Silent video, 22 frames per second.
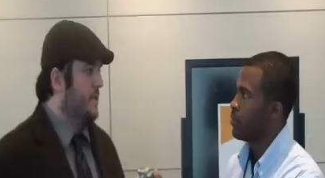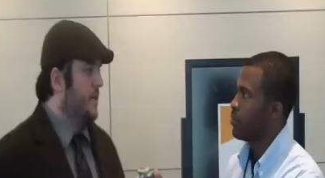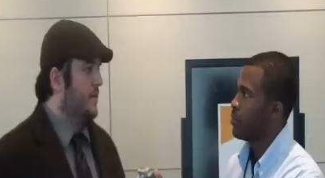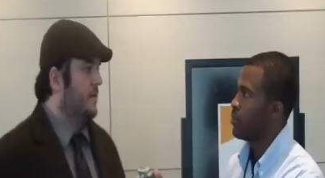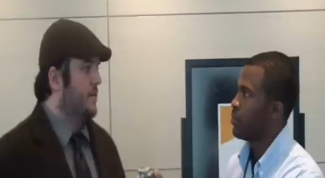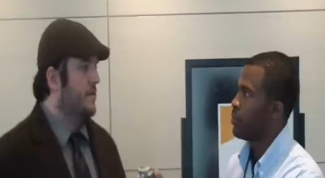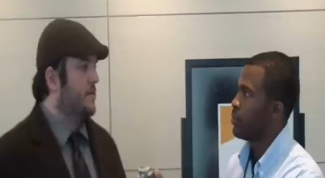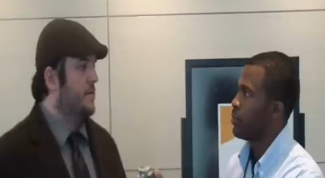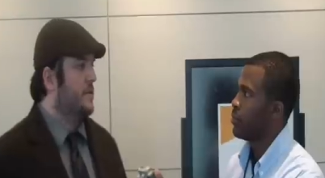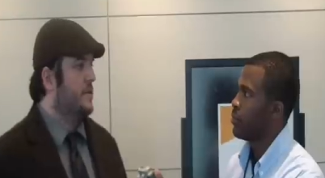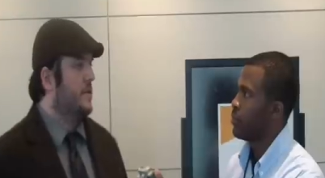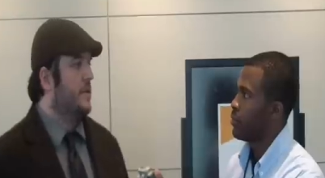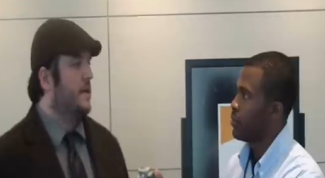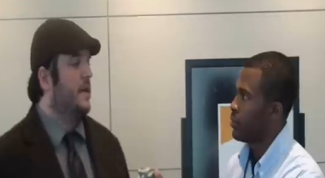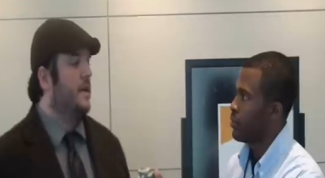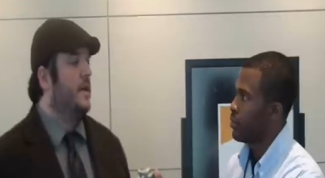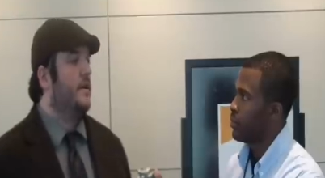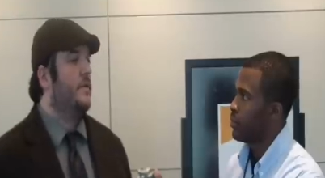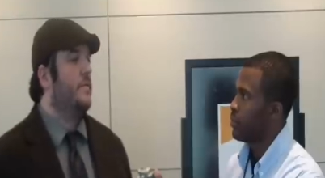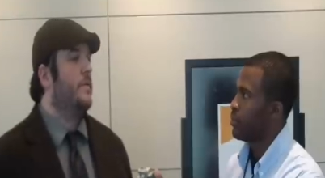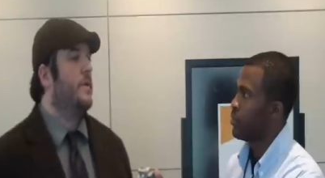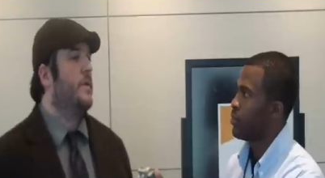Speaker 1: and Kickstarters.
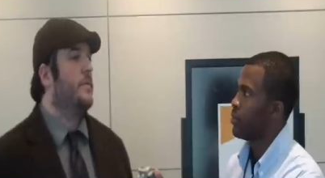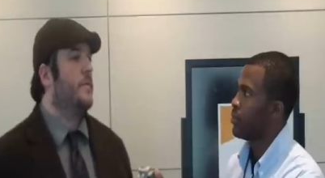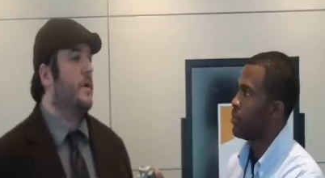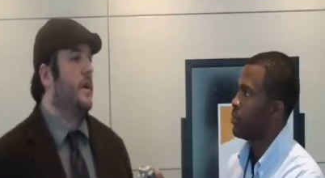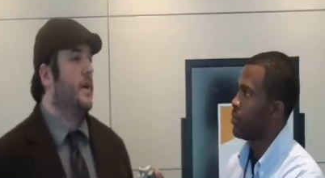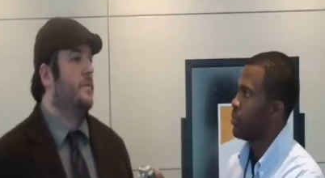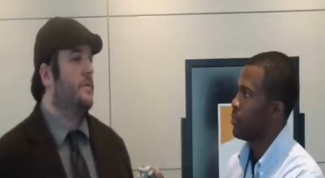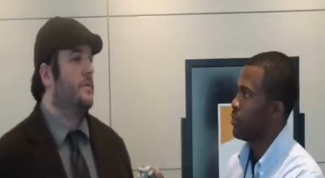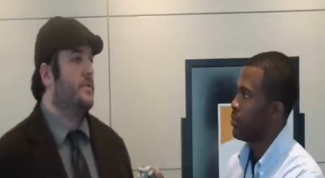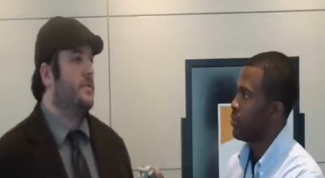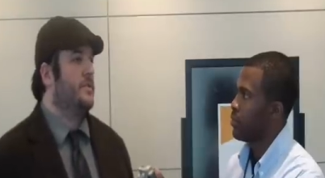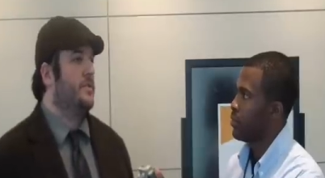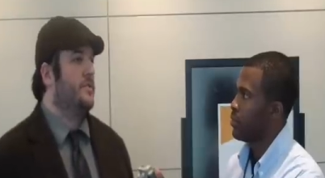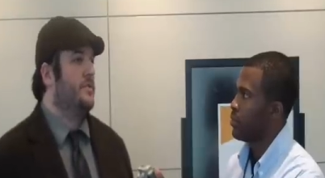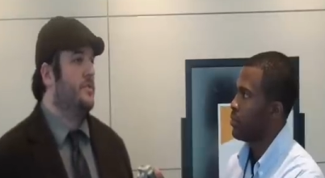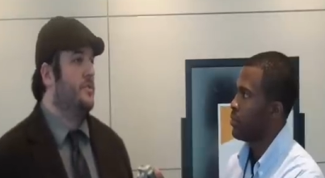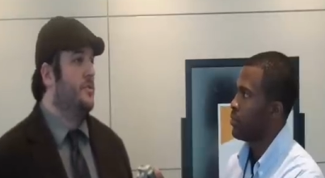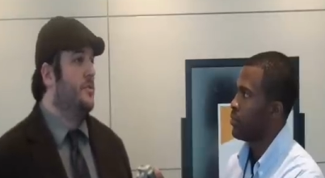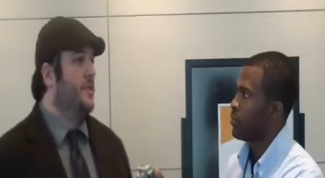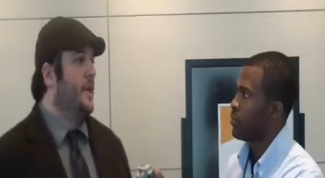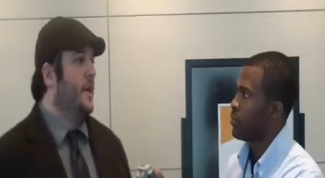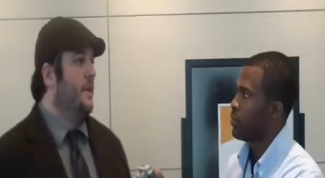Uh, we were able
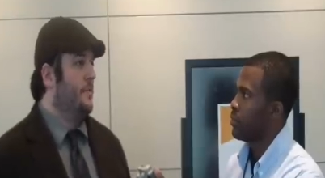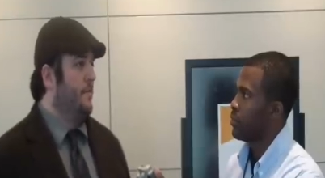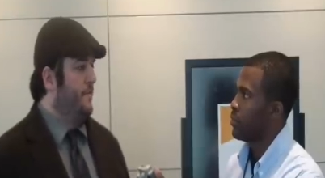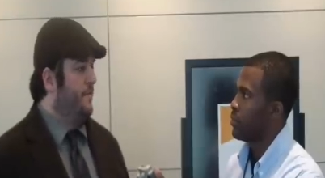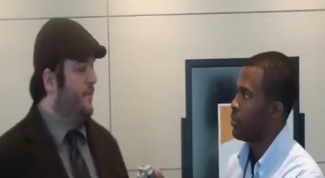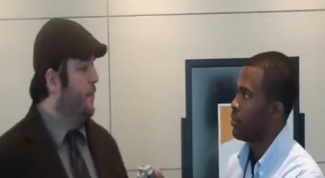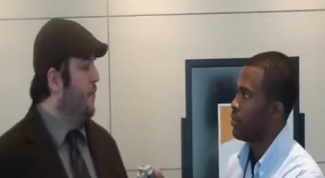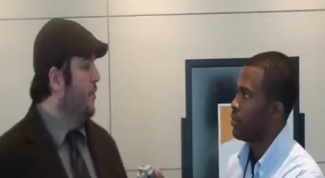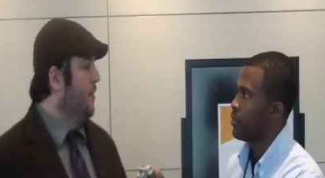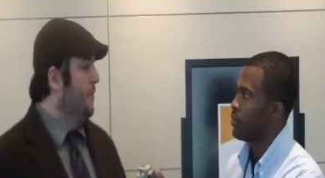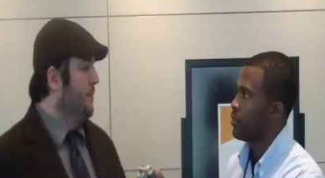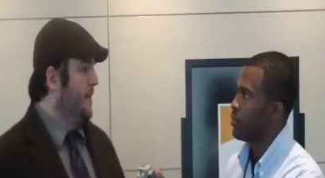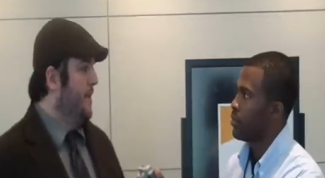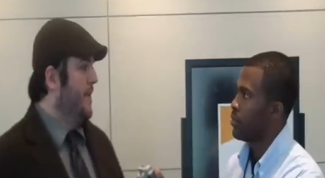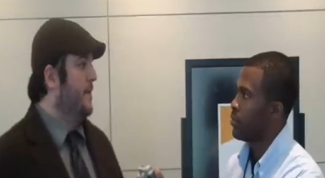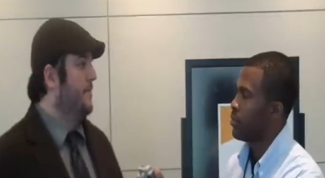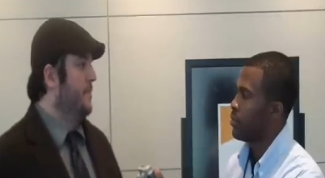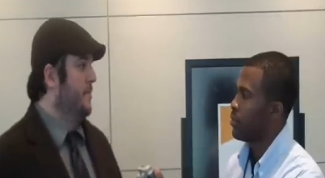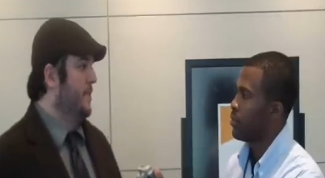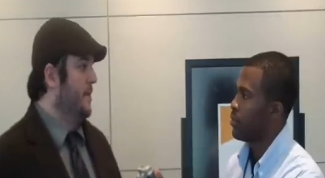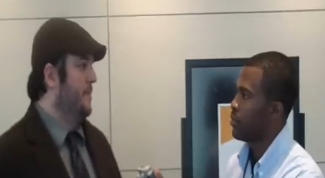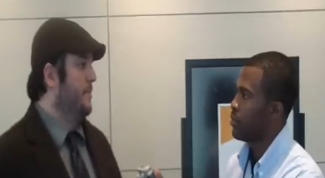to do that before it
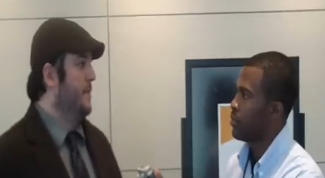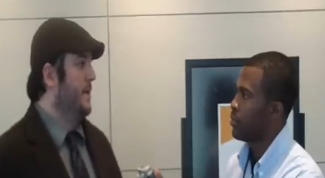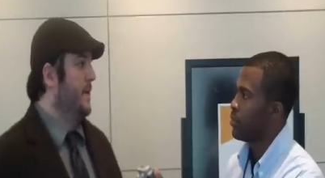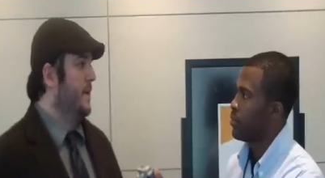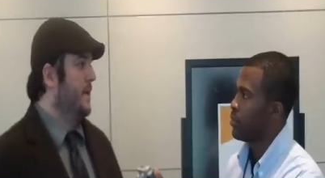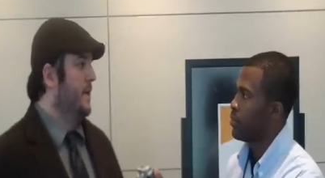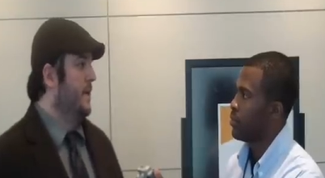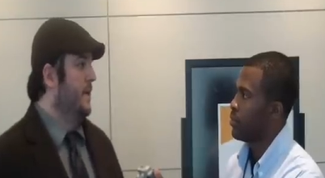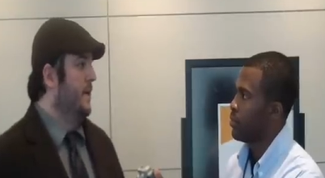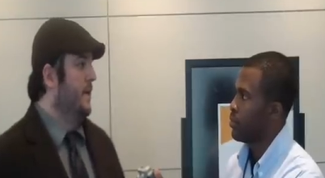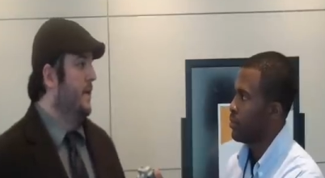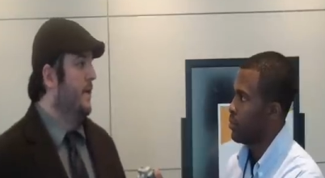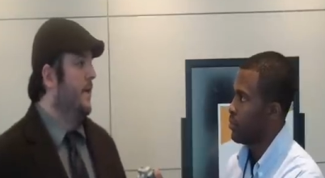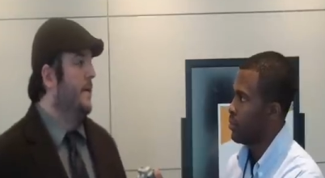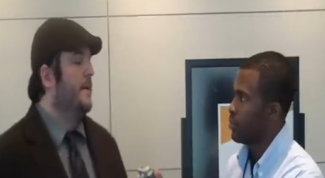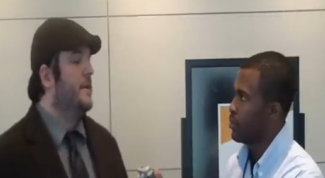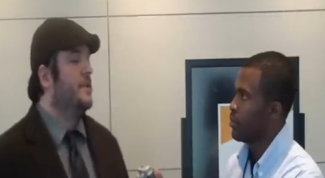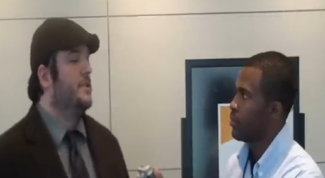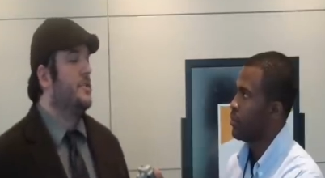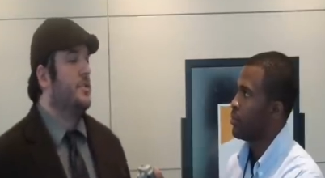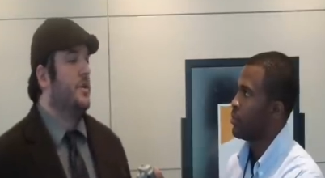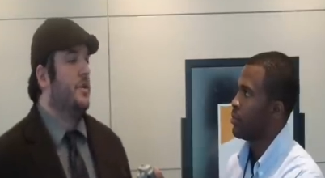became really big.
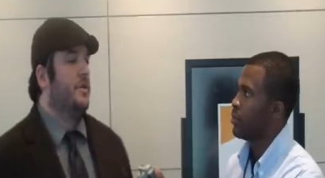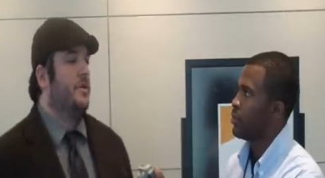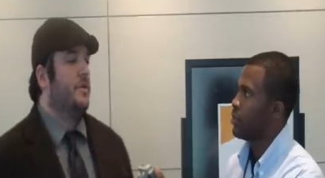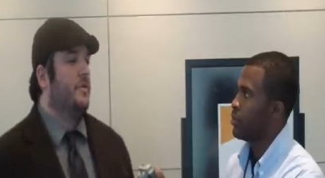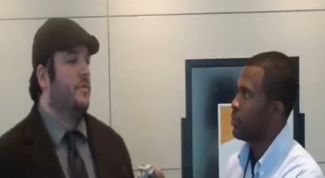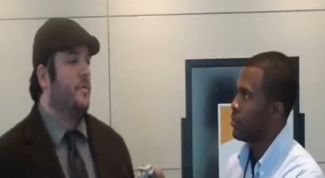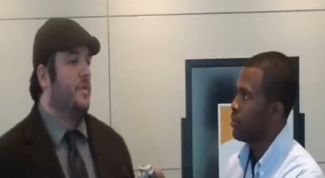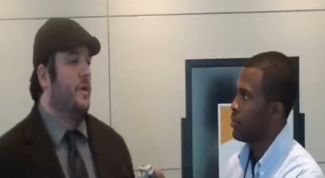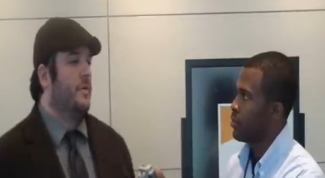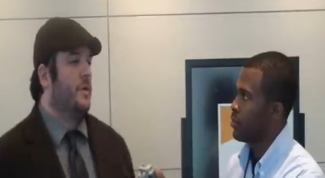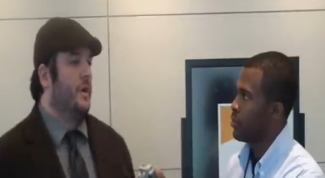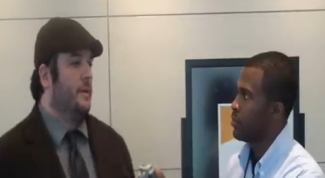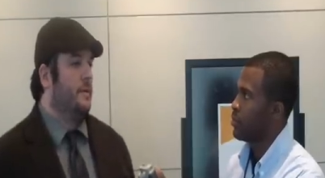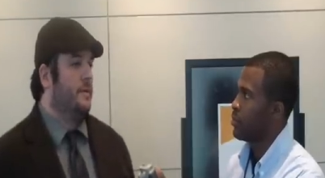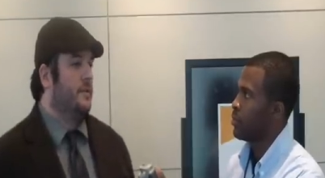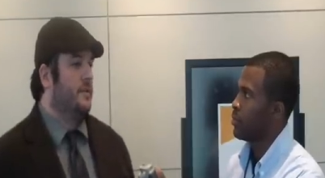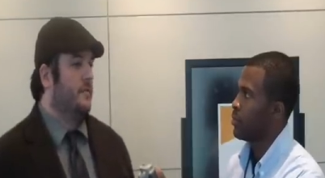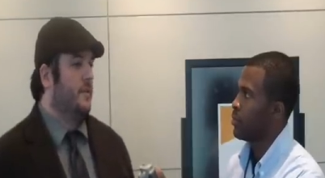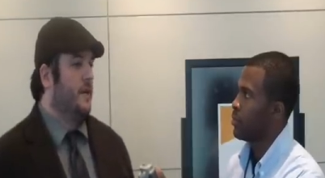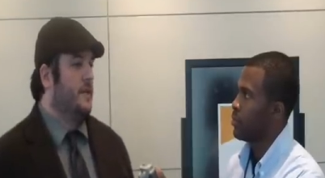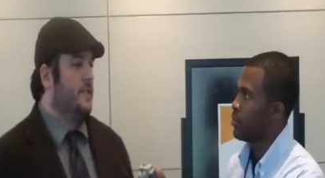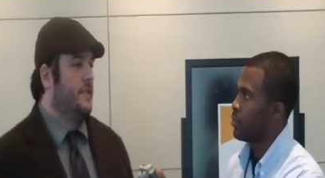So we were
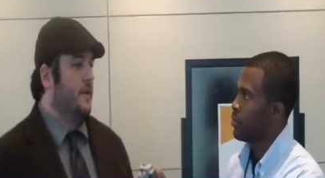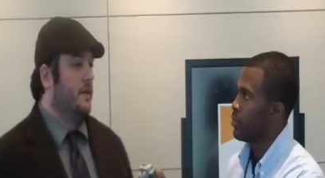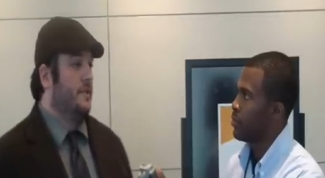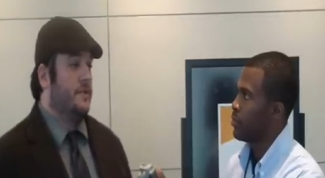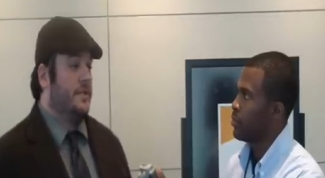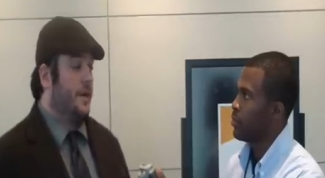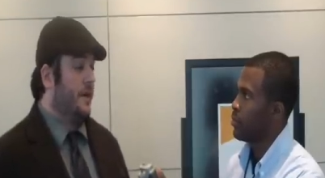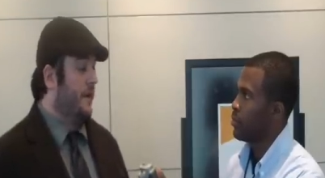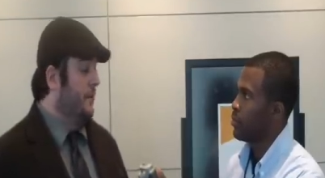able to raise